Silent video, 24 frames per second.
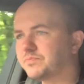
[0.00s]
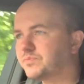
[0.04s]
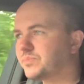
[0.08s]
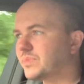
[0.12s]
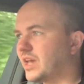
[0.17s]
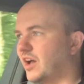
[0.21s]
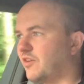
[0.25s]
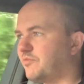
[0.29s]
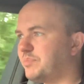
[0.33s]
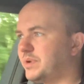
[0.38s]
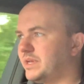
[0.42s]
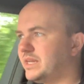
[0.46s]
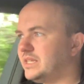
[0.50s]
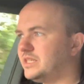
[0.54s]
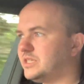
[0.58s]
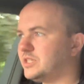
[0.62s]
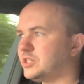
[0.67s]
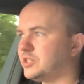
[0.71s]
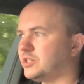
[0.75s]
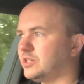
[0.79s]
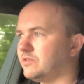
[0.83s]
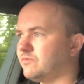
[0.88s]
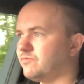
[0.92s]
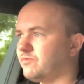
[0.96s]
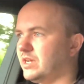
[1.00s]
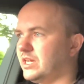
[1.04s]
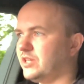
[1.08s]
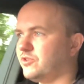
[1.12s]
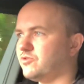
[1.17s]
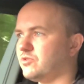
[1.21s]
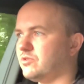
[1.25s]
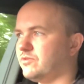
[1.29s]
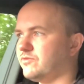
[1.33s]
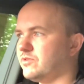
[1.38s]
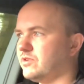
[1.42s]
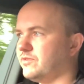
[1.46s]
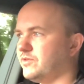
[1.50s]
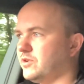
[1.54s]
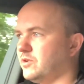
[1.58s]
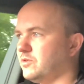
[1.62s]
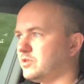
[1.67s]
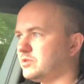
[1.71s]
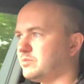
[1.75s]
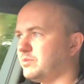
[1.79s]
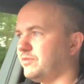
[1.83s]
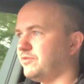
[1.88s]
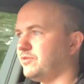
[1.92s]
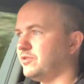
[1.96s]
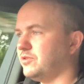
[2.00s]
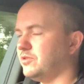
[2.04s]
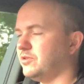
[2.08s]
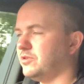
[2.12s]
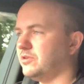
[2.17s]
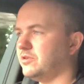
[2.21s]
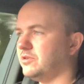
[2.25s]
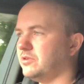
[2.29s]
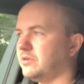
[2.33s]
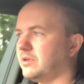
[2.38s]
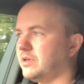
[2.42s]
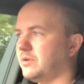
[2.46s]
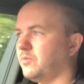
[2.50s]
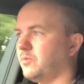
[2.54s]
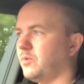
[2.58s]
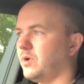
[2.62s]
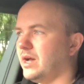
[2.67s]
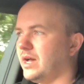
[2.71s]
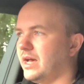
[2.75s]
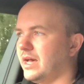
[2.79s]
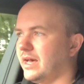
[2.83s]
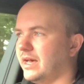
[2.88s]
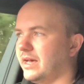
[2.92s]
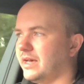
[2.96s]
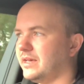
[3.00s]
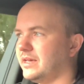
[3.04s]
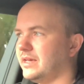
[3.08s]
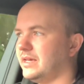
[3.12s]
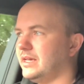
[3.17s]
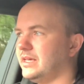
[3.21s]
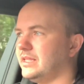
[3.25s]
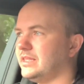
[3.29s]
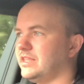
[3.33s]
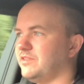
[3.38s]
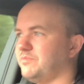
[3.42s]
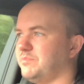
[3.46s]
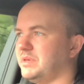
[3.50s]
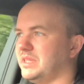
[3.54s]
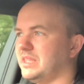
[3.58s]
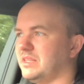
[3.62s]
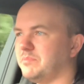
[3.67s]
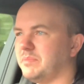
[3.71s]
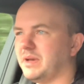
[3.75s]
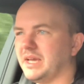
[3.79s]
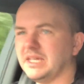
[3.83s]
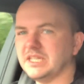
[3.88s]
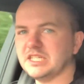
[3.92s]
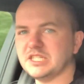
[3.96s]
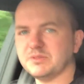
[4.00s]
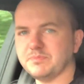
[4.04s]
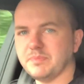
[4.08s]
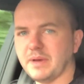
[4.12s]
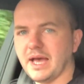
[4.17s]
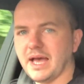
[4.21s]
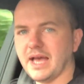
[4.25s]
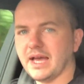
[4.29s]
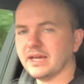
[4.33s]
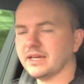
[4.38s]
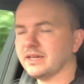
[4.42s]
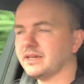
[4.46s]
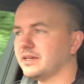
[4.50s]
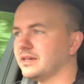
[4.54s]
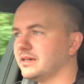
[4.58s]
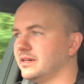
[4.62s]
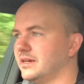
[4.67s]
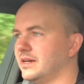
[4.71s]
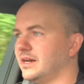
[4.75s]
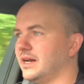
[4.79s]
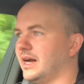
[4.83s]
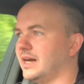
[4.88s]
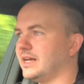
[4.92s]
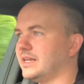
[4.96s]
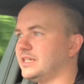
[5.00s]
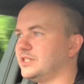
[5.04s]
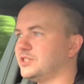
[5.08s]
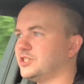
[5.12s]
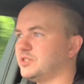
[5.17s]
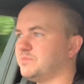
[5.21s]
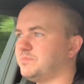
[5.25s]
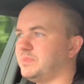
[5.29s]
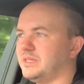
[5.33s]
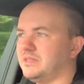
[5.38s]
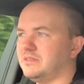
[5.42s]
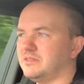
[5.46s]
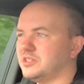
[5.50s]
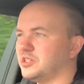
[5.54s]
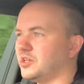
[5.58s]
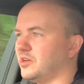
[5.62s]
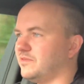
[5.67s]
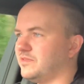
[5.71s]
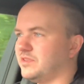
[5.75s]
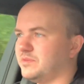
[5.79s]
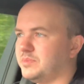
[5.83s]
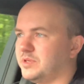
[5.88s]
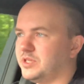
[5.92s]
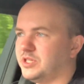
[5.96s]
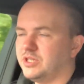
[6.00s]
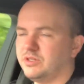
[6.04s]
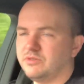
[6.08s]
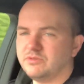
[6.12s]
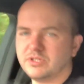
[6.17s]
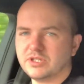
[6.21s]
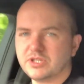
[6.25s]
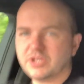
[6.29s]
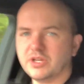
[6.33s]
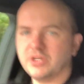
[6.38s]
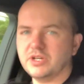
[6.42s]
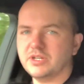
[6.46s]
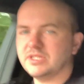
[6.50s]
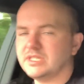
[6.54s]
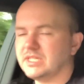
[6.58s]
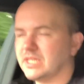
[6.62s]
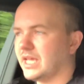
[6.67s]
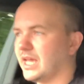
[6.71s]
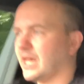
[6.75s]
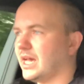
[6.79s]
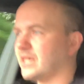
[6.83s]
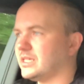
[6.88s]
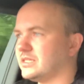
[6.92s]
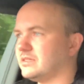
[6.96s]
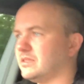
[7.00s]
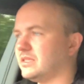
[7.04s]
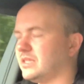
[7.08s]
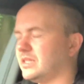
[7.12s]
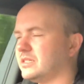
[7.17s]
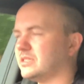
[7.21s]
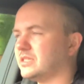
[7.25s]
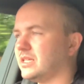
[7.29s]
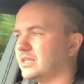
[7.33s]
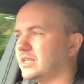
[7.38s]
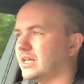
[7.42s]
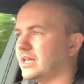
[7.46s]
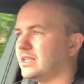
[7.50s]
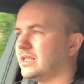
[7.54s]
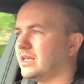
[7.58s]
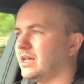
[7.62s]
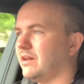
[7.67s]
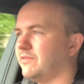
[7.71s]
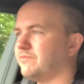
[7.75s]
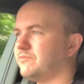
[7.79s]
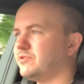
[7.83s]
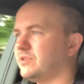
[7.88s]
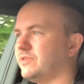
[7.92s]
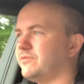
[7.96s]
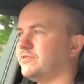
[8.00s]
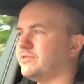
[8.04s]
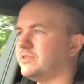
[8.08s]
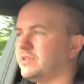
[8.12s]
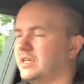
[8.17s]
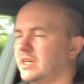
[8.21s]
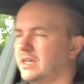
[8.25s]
I've been in certain Range Rover Evoques before where they've been the base spec and it's just been they've been used for courtesy cars and things like that I've driven.